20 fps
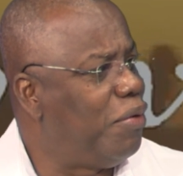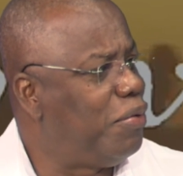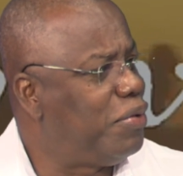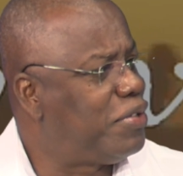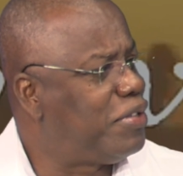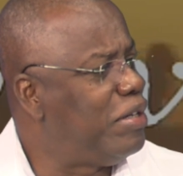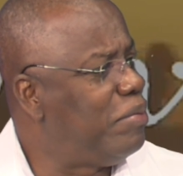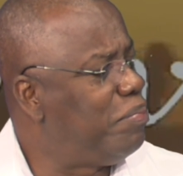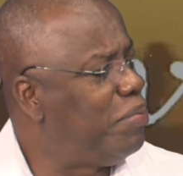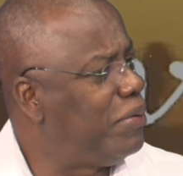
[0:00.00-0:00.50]

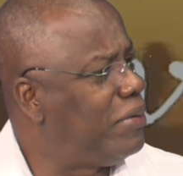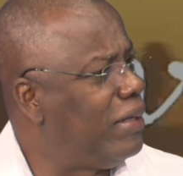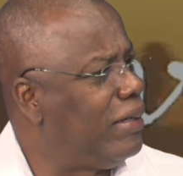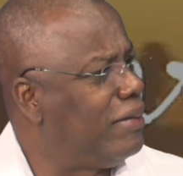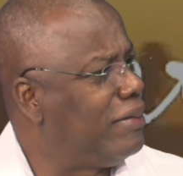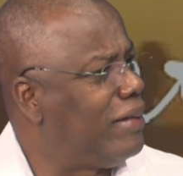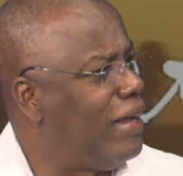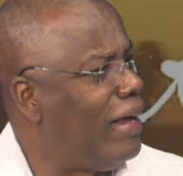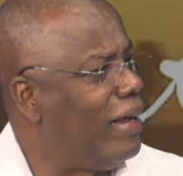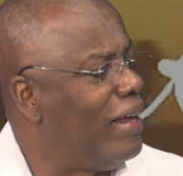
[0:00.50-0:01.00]
Simple
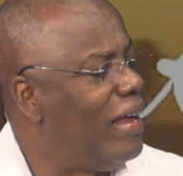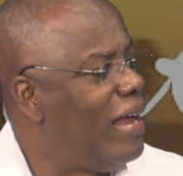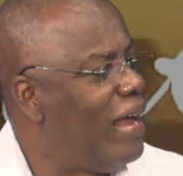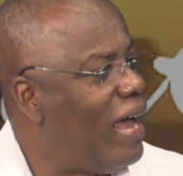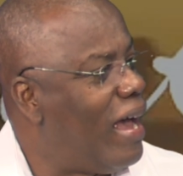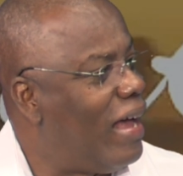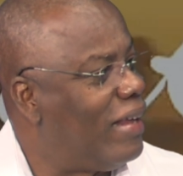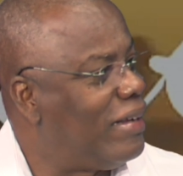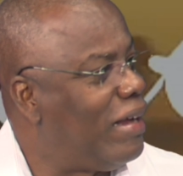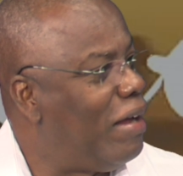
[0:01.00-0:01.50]
things like,
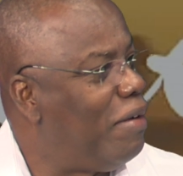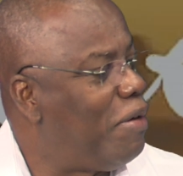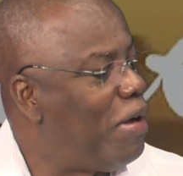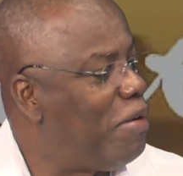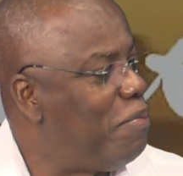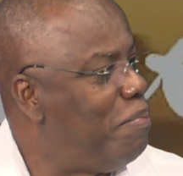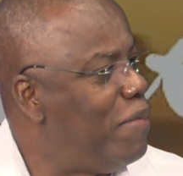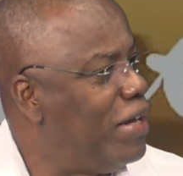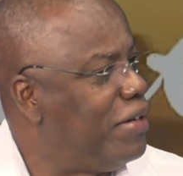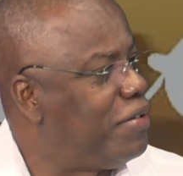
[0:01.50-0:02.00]
as I
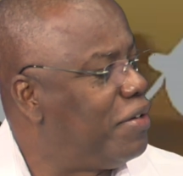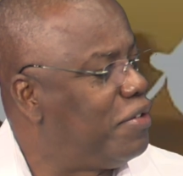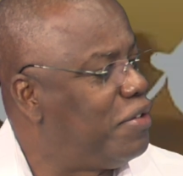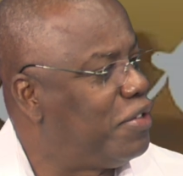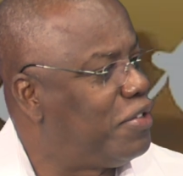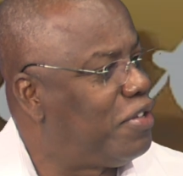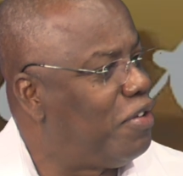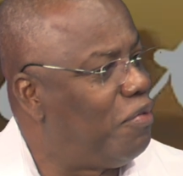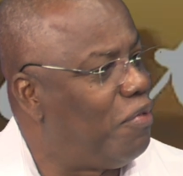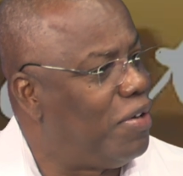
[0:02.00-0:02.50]
mentioned to
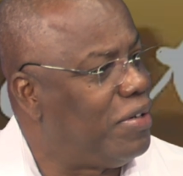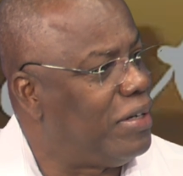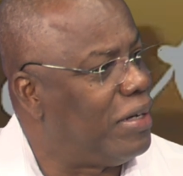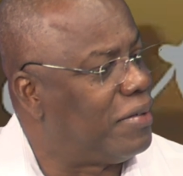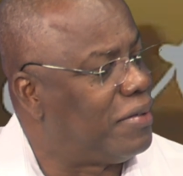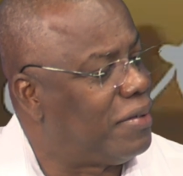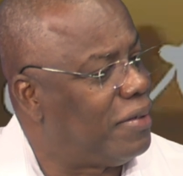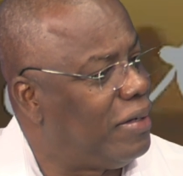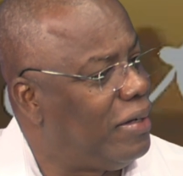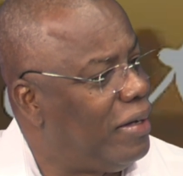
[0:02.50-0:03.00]
someone
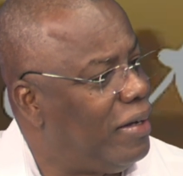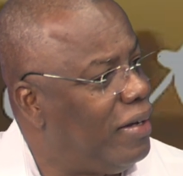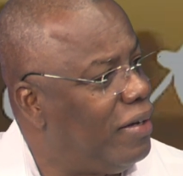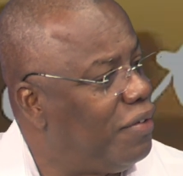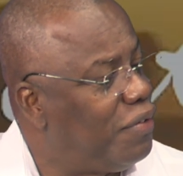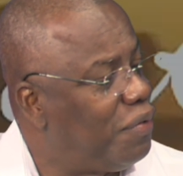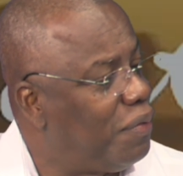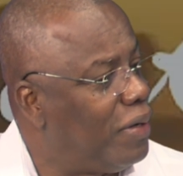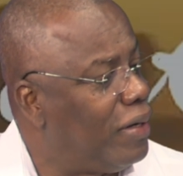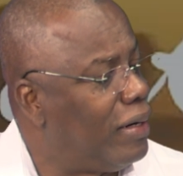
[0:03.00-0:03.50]
yesterday in
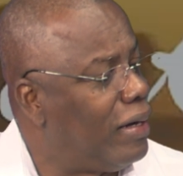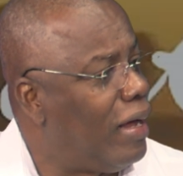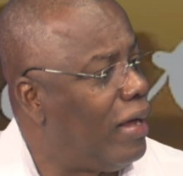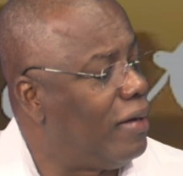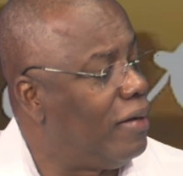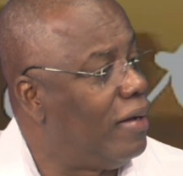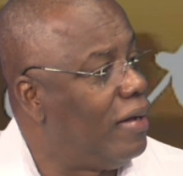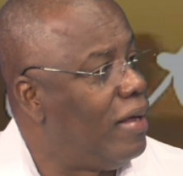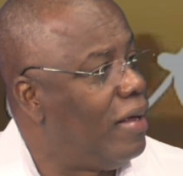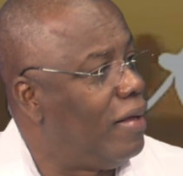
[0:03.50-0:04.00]

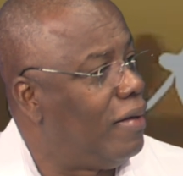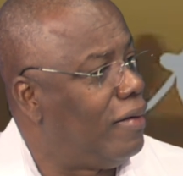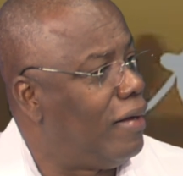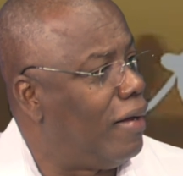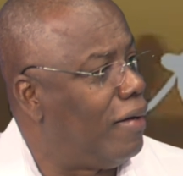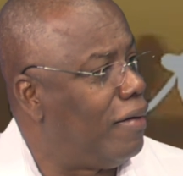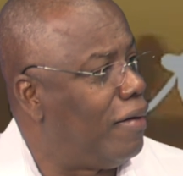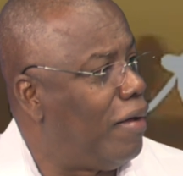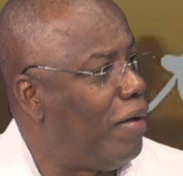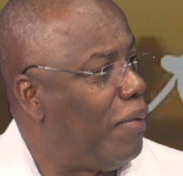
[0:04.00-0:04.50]
Trinidad,
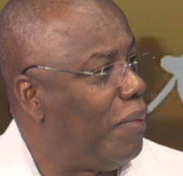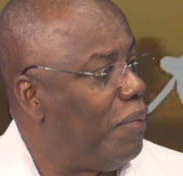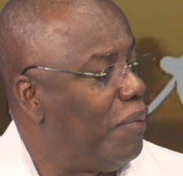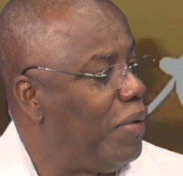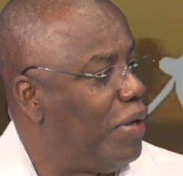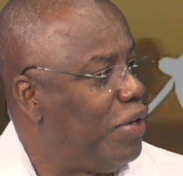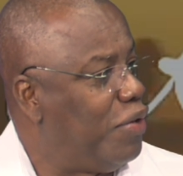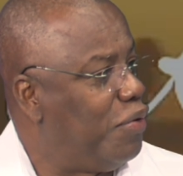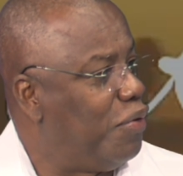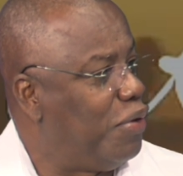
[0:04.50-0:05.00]
that,
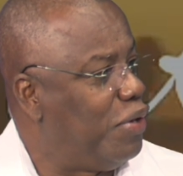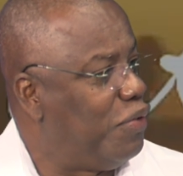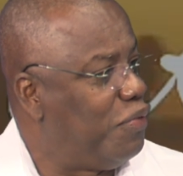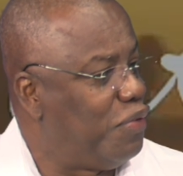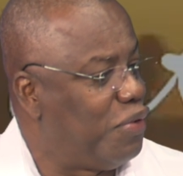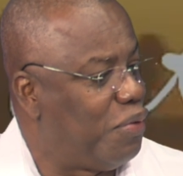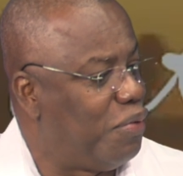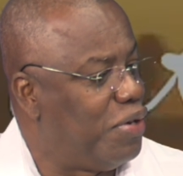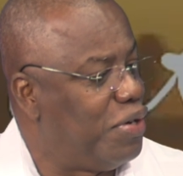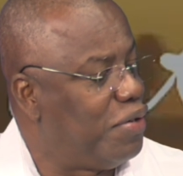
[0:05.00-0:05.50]
if
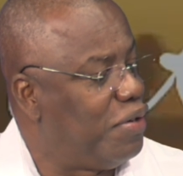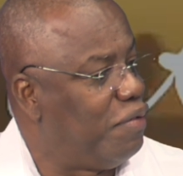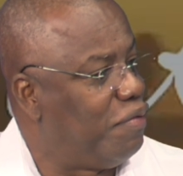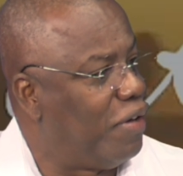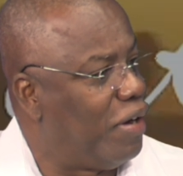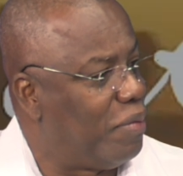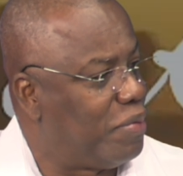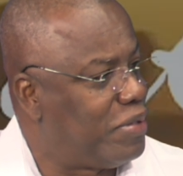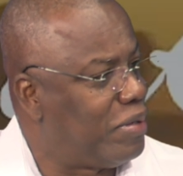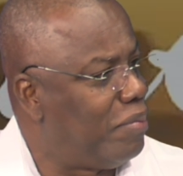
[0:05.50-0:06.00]
you're going to
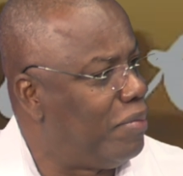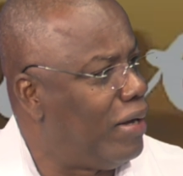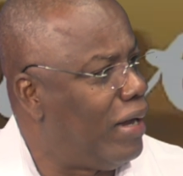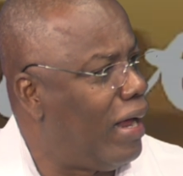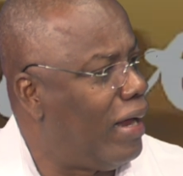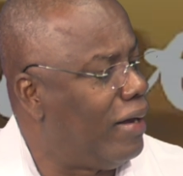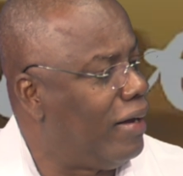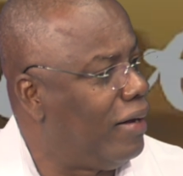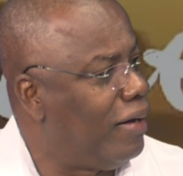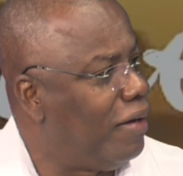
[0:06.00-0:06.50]
develop some
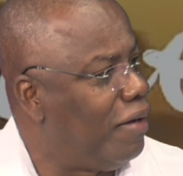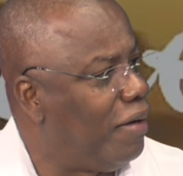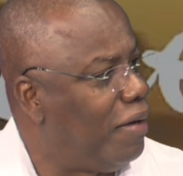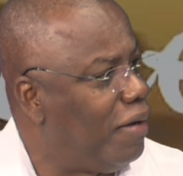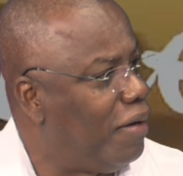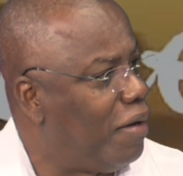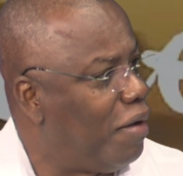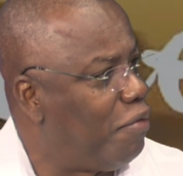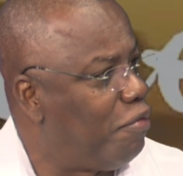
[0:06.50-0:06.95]
land in a